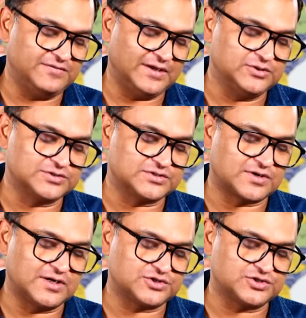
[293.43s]
values its
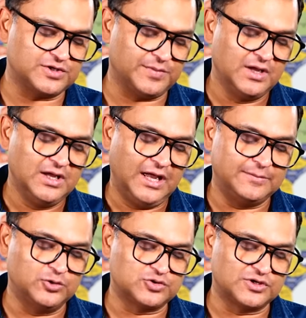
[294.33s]
relationship
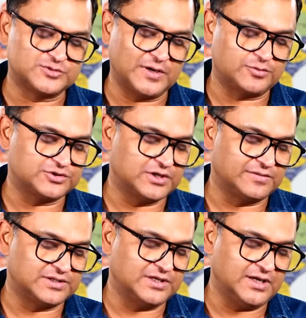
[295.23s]
and mutual respect we share
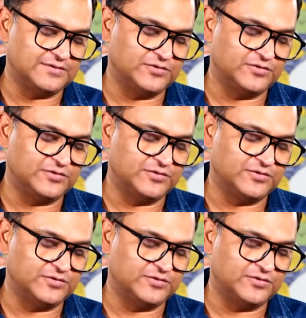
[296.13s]
with India.